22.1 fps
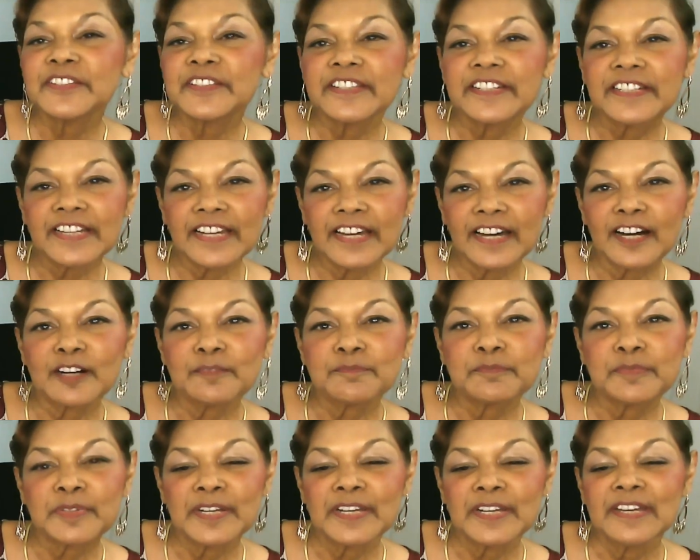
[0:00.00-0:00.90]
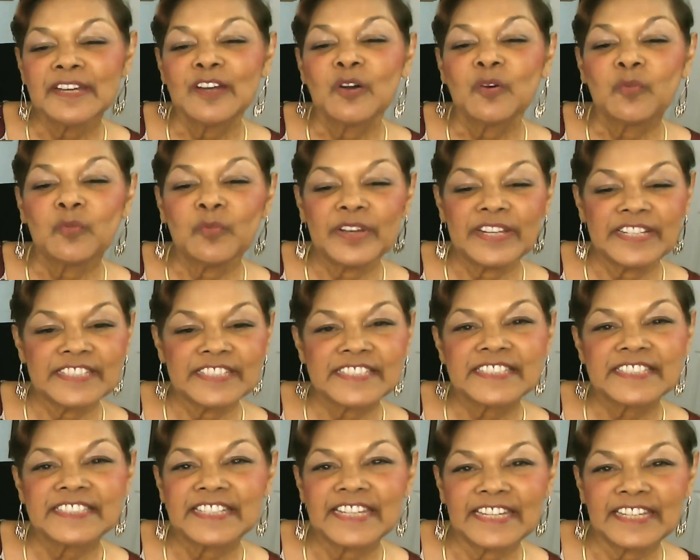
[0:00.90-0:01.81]
the cup wins
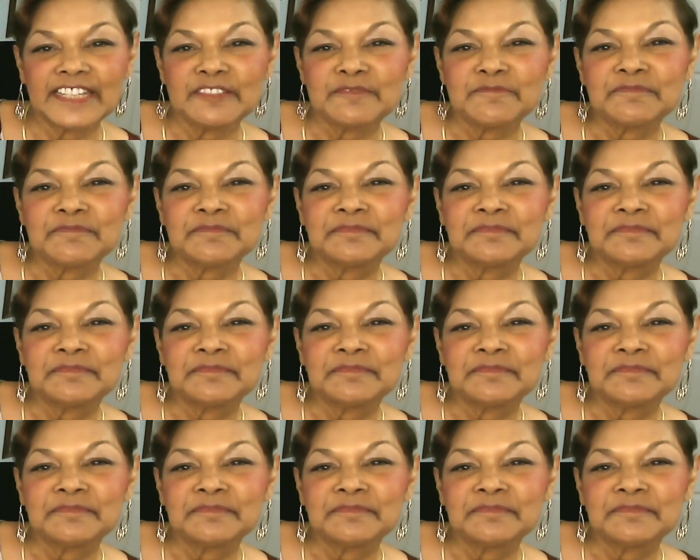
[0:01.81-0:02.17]
the game.